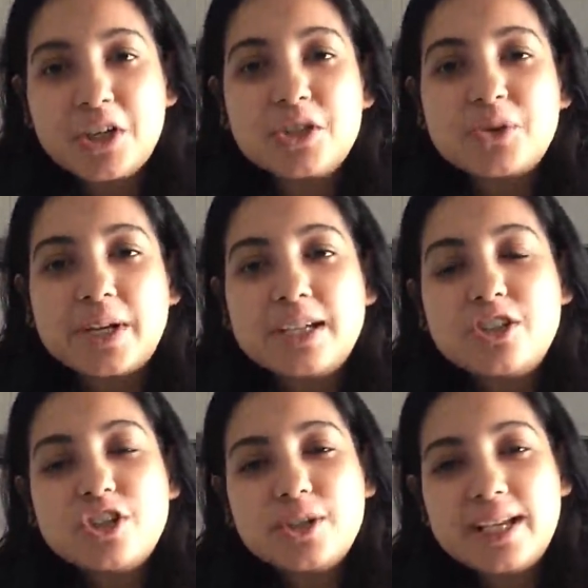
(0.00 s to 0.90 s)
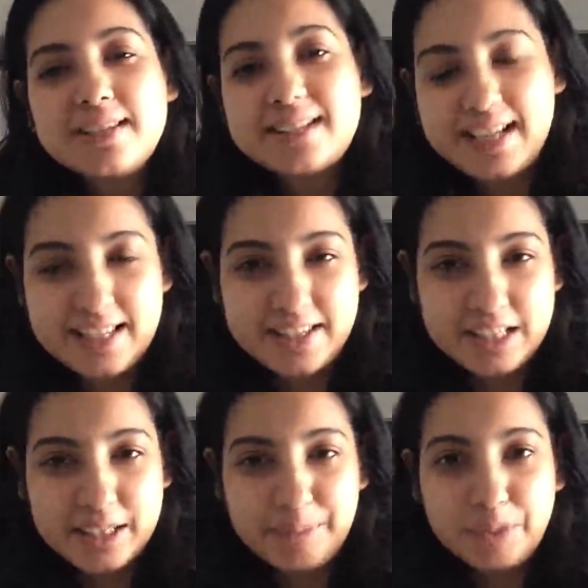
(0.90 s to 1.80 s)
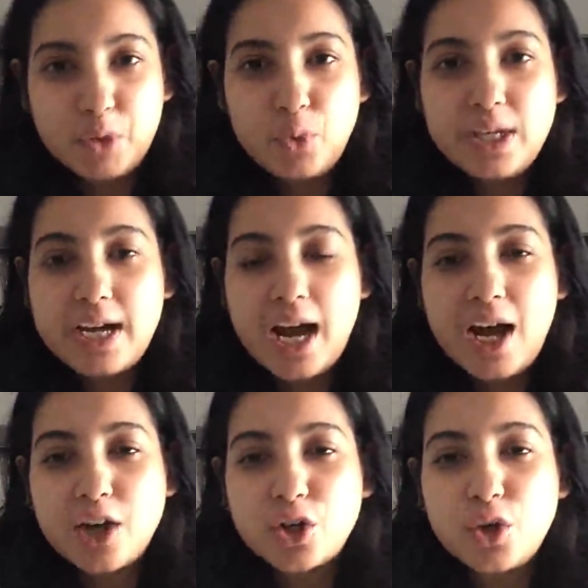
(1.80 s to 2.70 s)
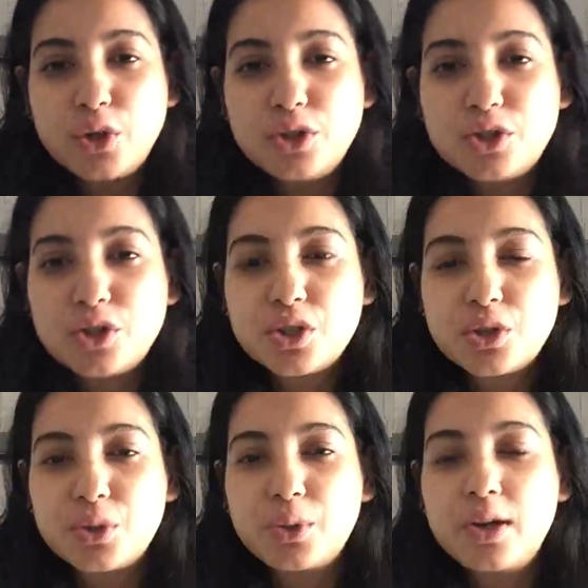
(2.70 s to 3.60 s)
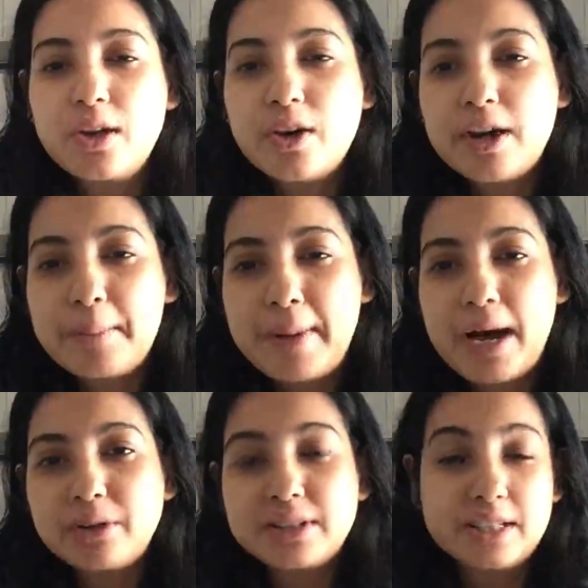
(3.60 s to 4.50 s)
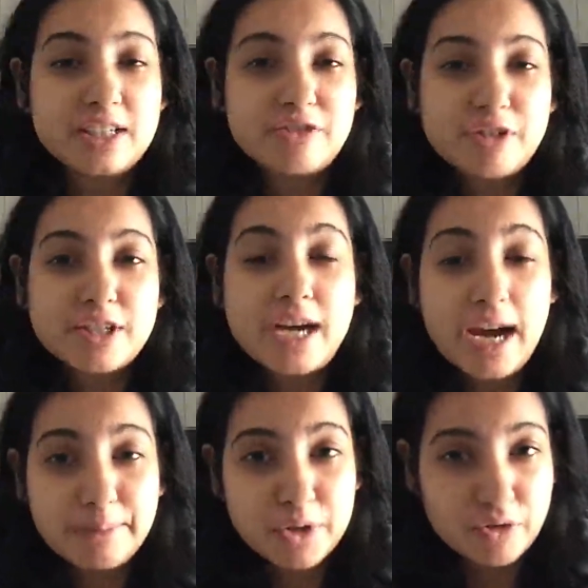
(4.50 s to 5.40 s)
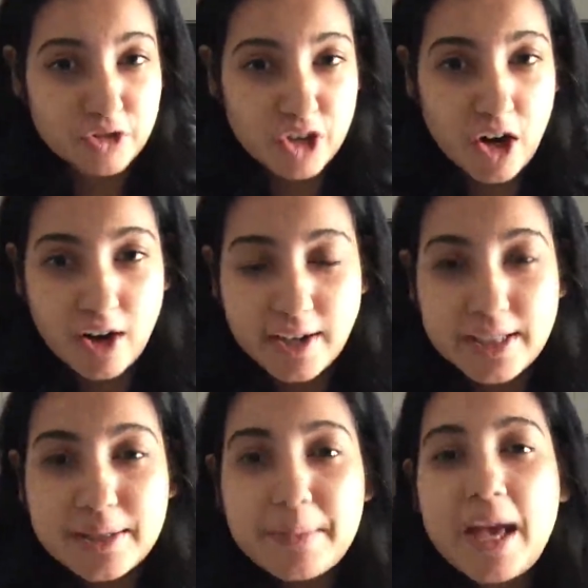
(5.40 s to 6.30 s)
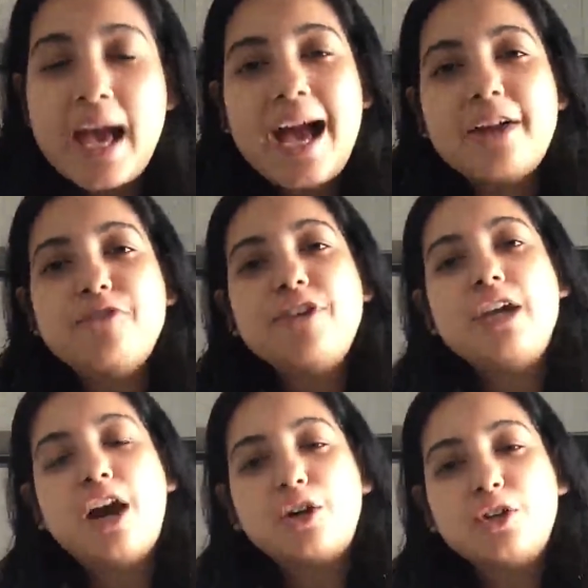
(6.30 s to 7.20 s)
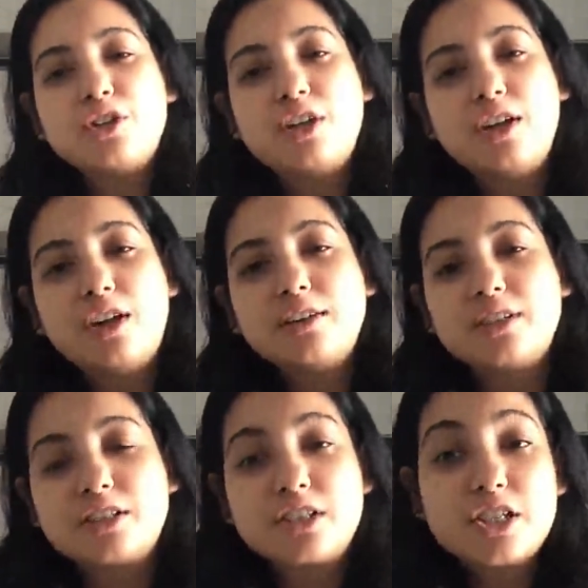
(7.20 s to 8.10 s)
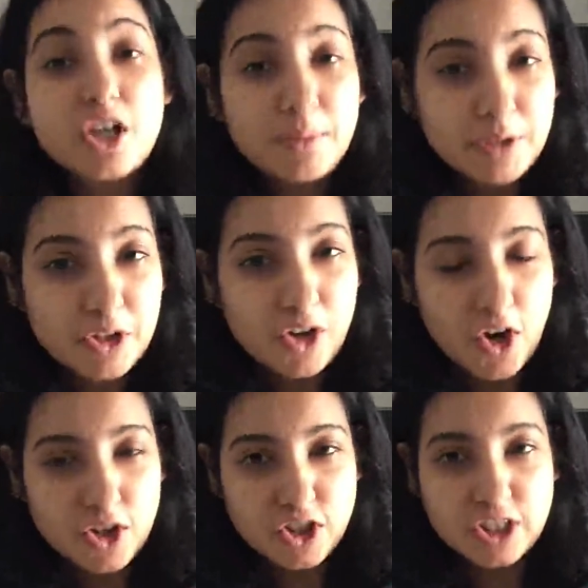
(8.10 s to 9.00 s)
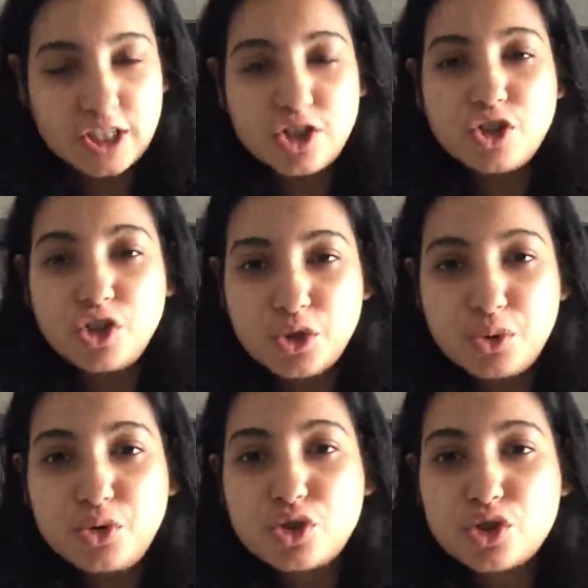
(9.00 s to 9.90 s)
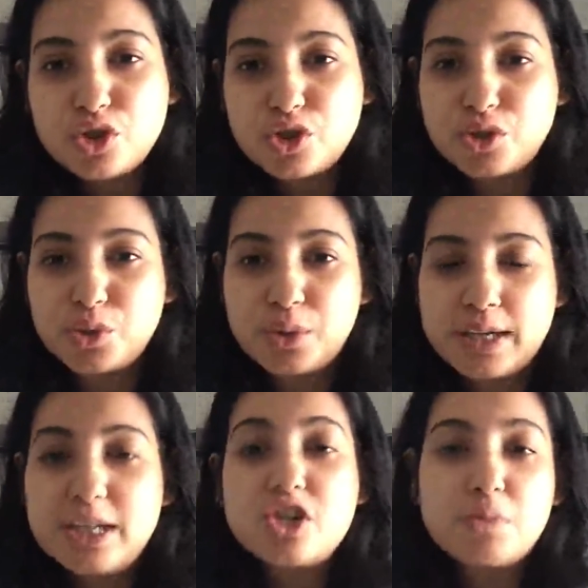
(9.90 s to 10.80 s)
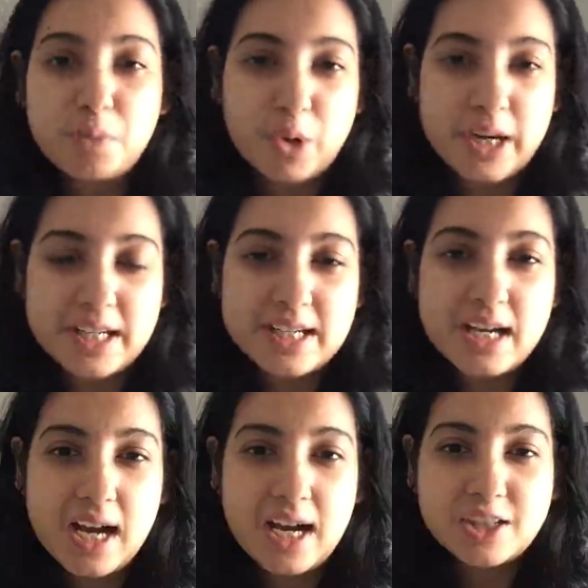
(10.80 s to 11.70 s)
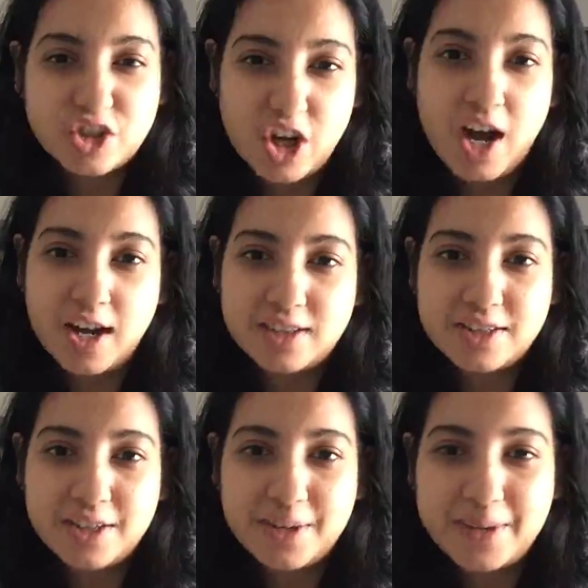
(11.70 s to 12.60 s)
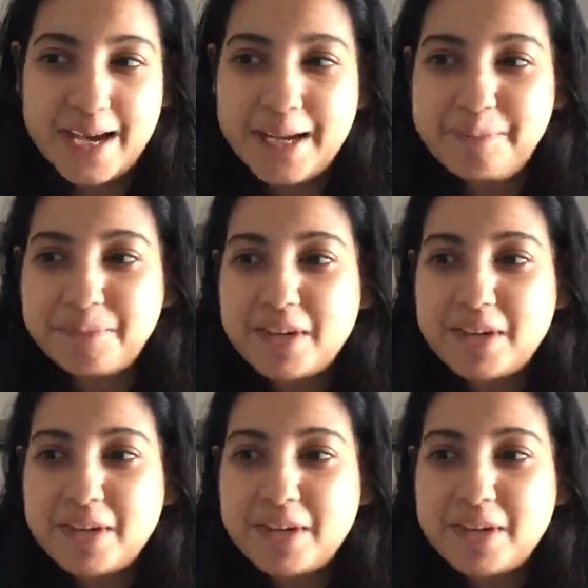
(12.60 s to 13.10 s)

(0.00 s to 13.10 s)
So in today's lesson, we are going to learn about the different types of chart, and we are going to learn the terminologies used to interpret a chart, okay?